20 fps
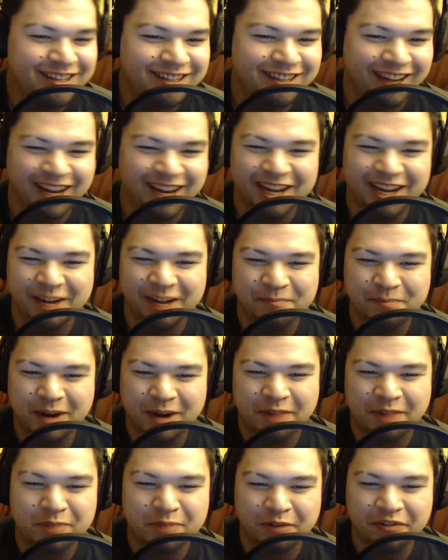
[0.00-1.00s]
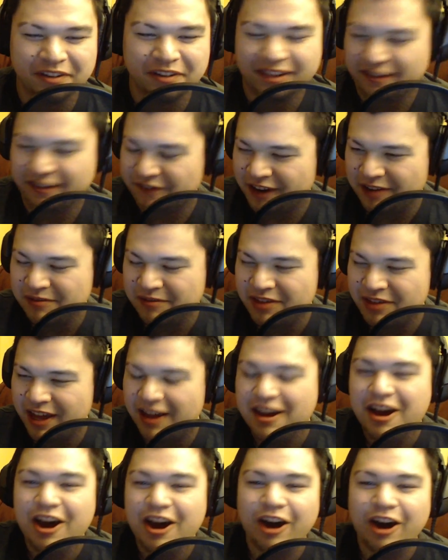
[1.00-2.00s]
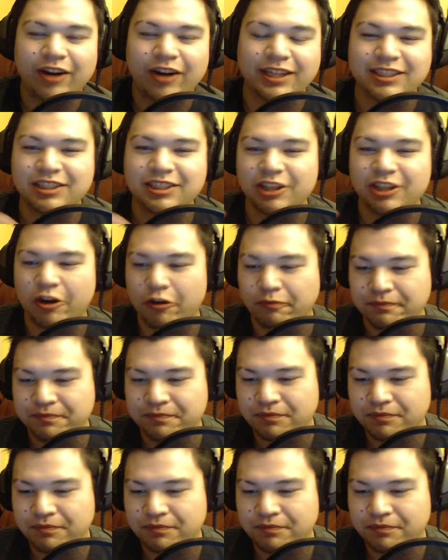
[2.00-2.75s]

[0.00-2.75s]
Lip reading: I'm perfectly fine with that. Alright, so